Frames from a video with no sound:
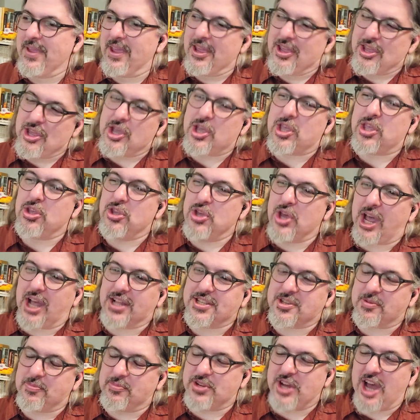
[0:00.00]
You got
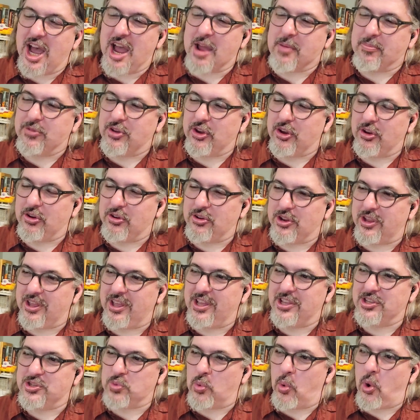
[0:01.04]
some time, dude.
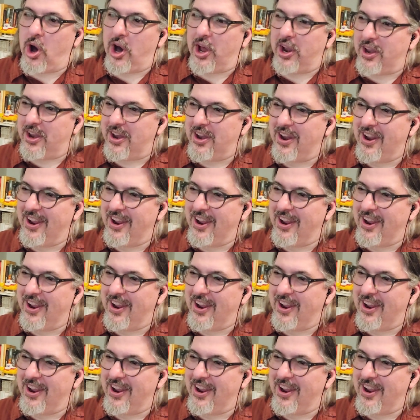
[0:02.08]
He's won.